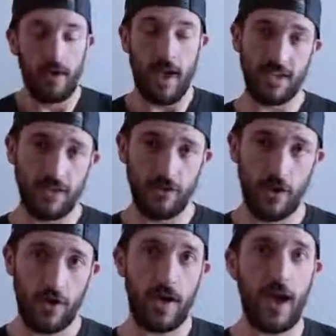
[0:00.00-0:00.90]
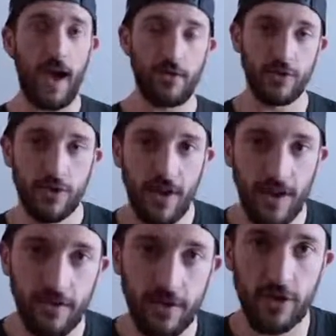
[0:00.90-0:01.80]
as you know, I was
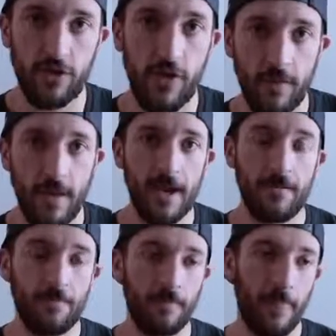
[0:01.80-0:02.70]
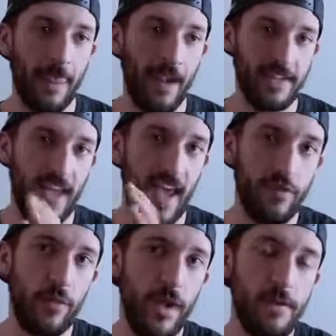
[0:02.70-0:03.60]
training for strongman as a
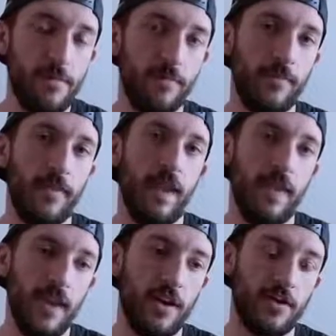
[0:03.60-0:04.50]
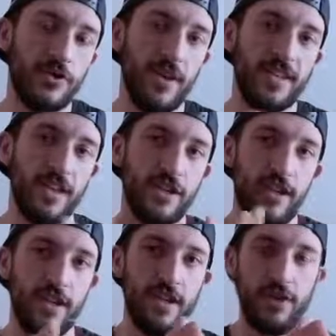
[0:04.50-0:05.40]
heavyweight, and then I was
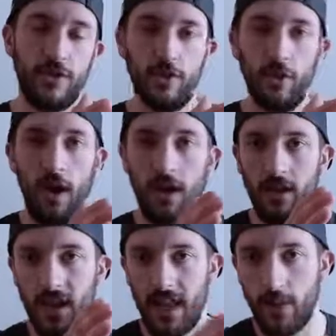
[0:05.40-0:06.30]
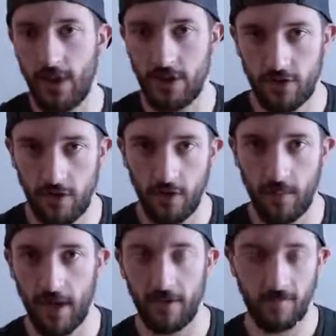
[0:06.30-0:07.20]
transitioning into a lightweight
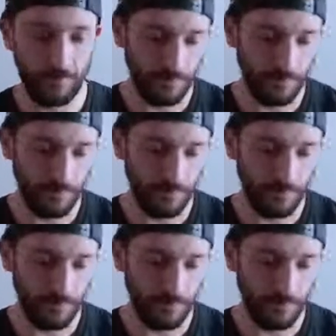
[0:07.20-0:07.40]
strongman.